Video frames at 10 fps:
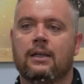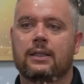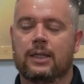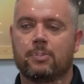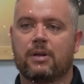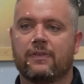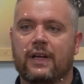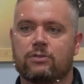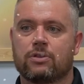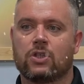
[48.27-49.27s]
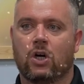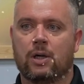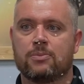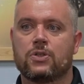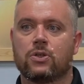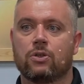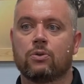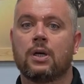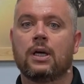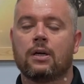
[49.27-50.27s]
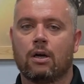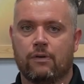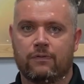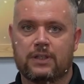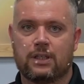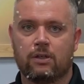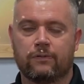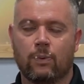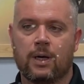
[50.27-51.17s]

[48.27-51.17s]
little bit of extra time to go and visit loved